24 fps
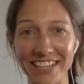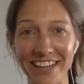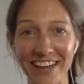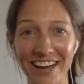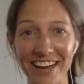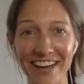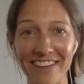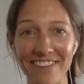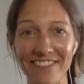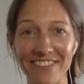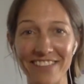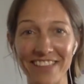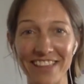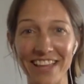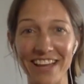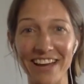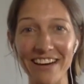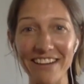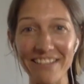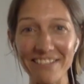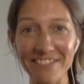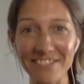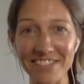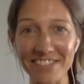I have
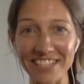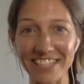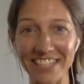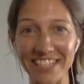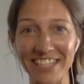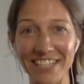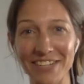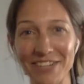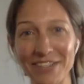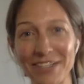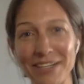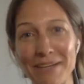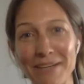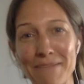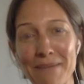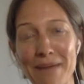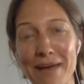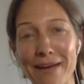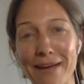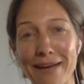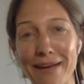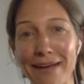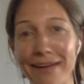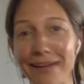loved hearing
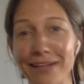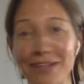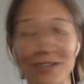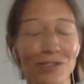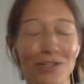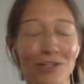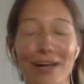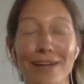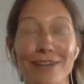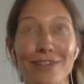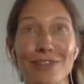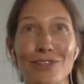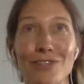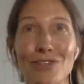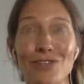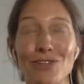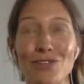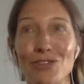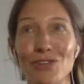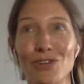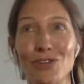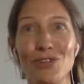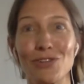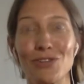about it, and I could ask you
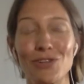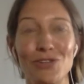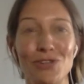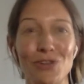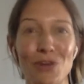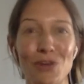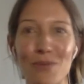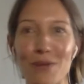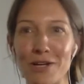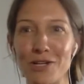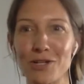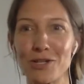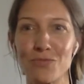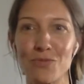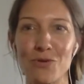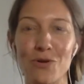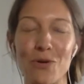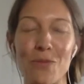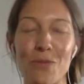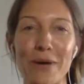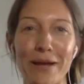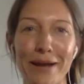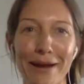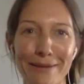so much more,
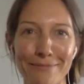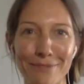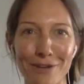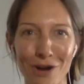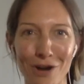but I'm